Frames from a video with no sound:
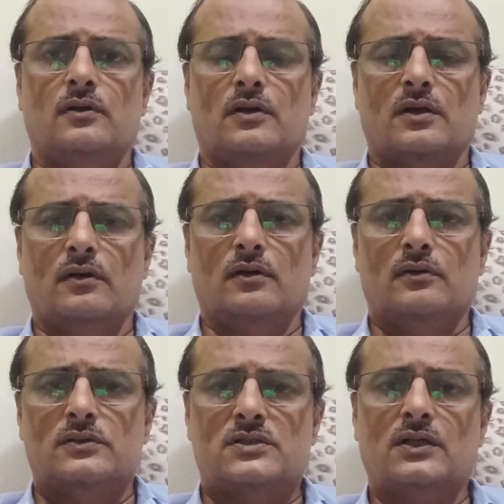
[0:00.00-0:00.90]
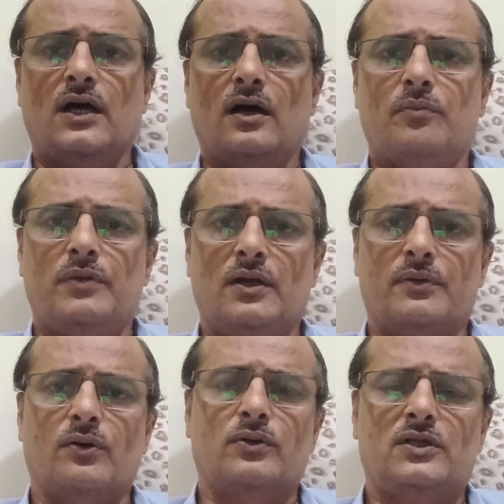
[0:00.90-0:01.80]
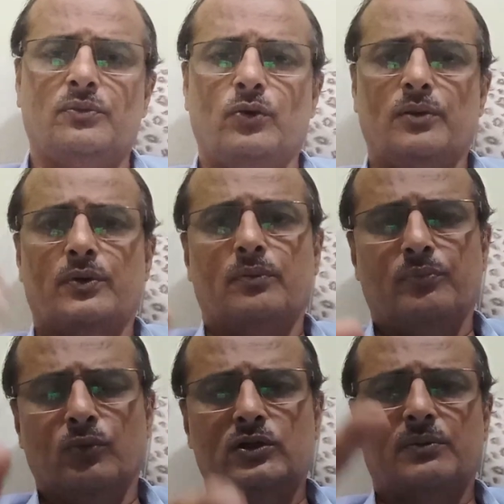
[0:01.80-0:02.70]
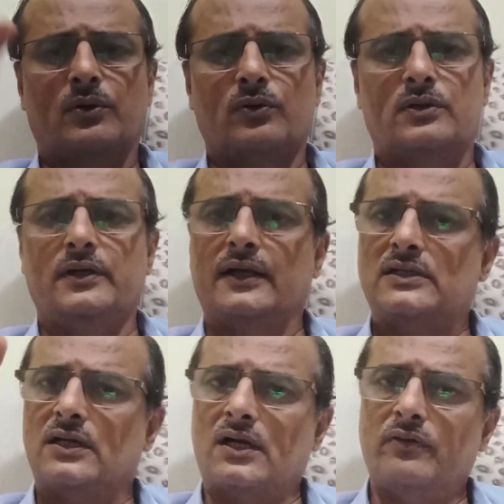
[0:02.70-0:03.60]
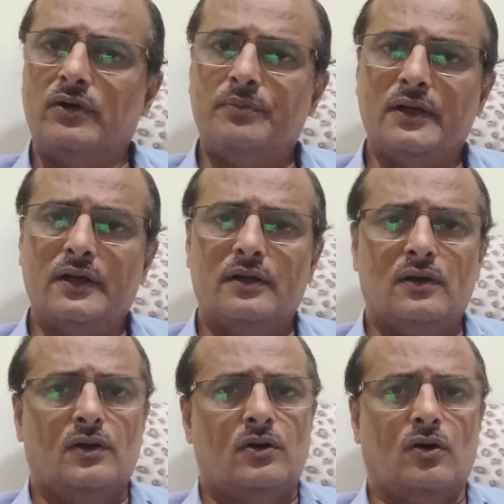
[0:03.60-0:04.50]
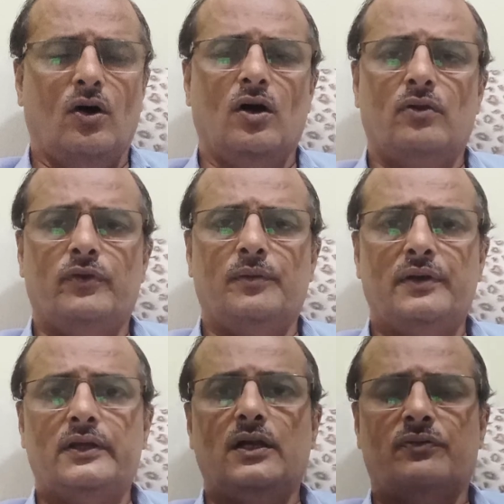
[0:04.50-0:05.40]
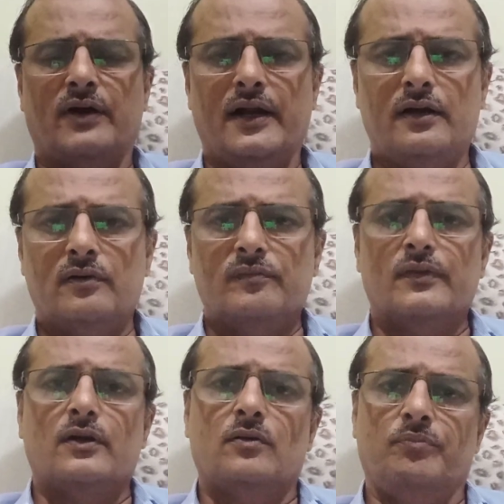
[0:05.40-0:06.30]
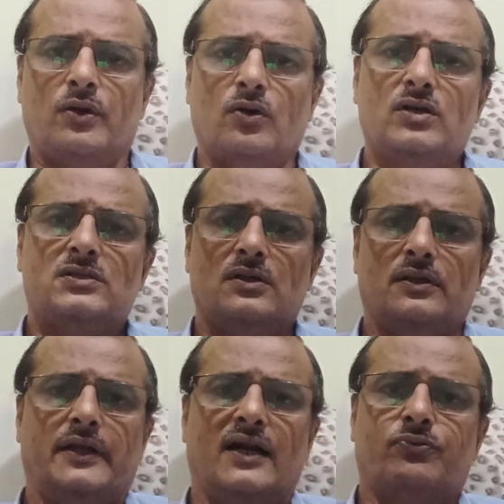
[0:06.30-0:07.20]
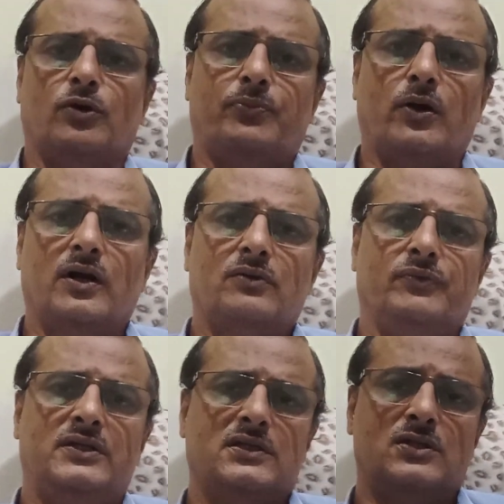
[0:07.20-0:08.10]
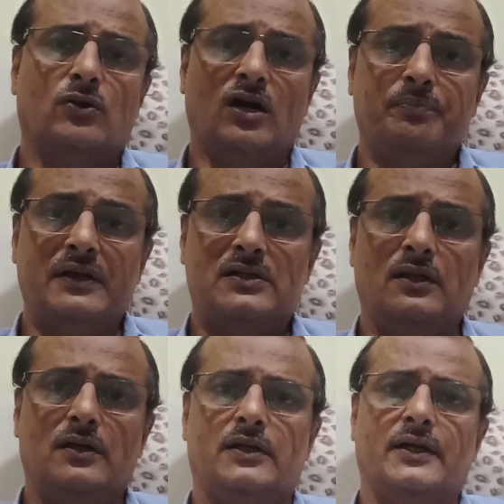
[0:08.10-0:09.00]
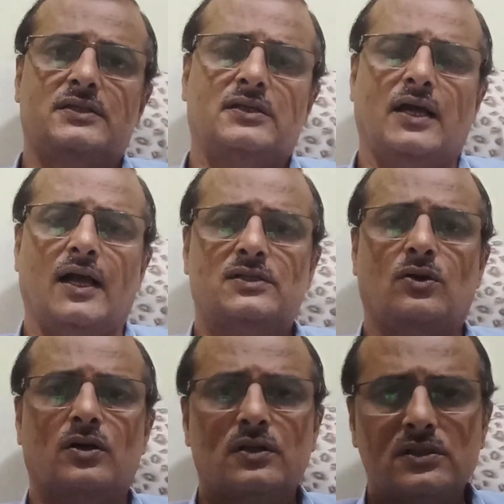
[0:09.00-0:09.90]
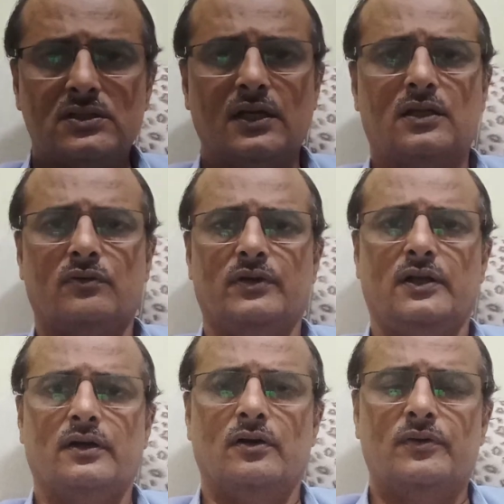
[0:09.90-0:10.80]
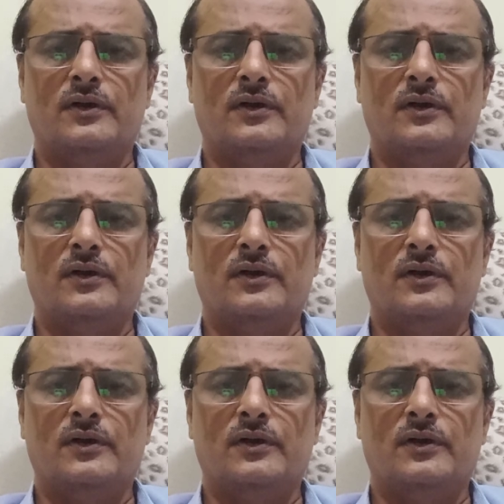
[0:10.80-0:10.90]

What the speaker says: Sadaha, Malapravrutti, Mutrapravrutti, etc. will be nullified, because that food product which is not mentioned in the text has got Shita Virya.